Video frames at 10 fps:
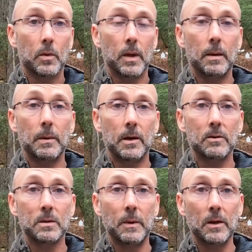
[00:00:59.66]
Great amount of
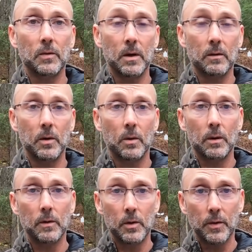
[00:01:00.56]
respect for every one
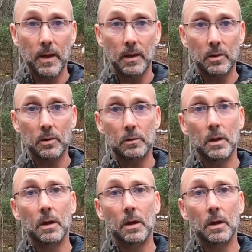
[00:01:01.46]
of you. Thank you.